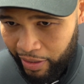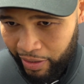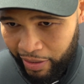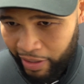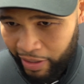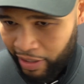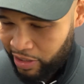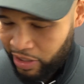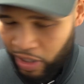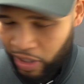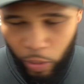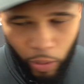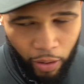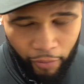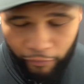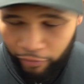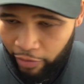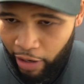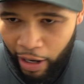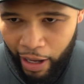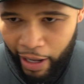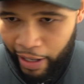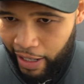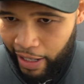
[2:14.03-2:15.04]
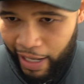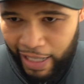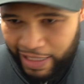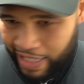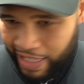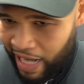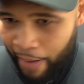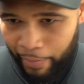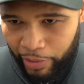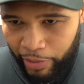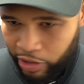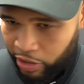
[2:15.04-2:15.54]
There's not one, like, as
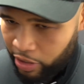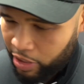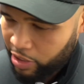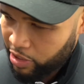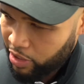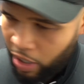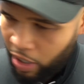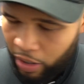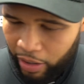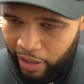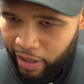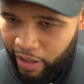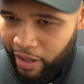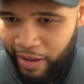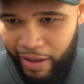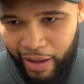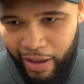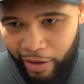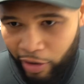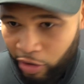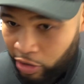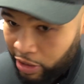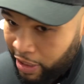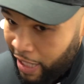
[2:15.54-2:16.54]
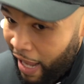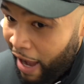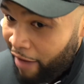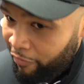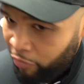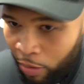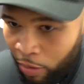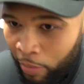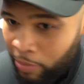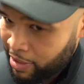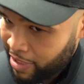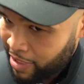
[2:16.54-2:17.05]
an amateur, there's not, because
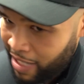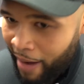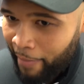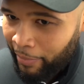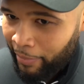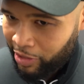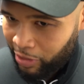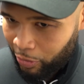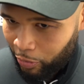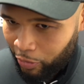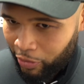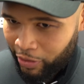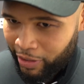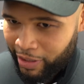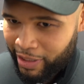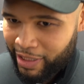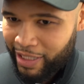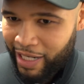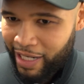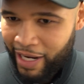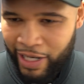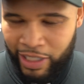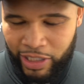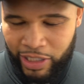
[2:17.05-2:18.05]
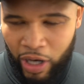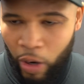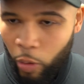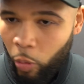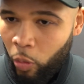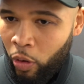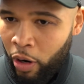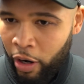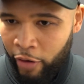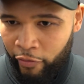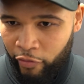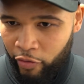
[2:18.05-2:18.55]
everyone was an amateur once, and there's not
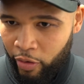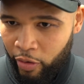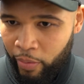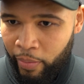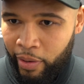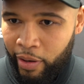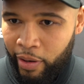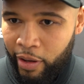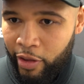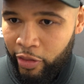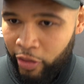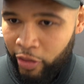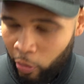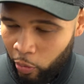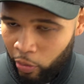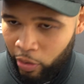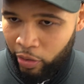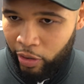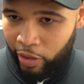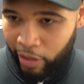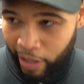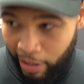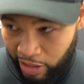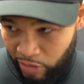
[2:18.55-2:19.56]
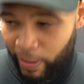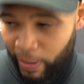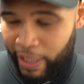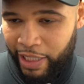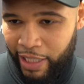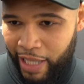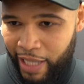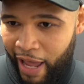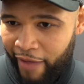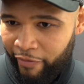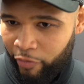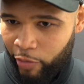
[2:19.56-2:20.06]
one of them, that,
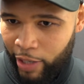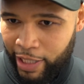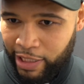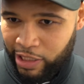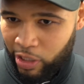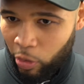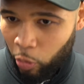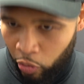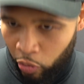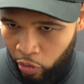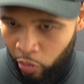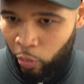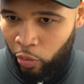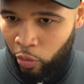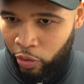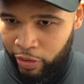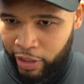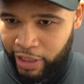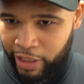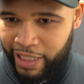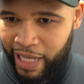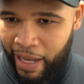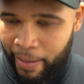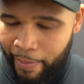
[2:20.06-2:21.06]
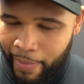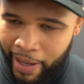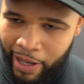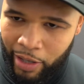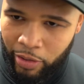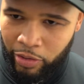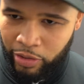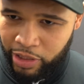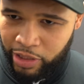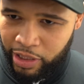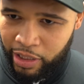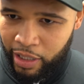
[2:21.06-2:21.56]
especially the heavyweights, that wouldn't want the same
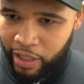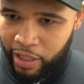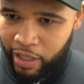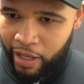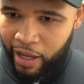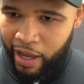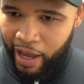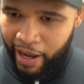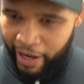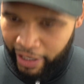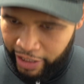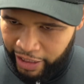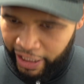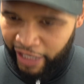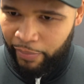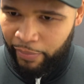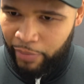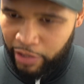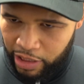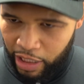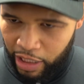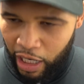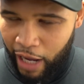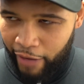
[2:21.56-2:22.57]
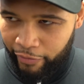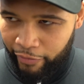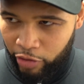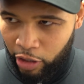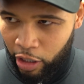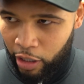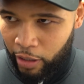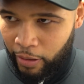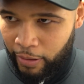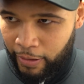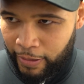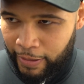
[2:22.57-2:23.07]
medals and achievements that I've
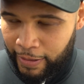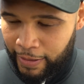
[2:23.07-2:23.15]
got.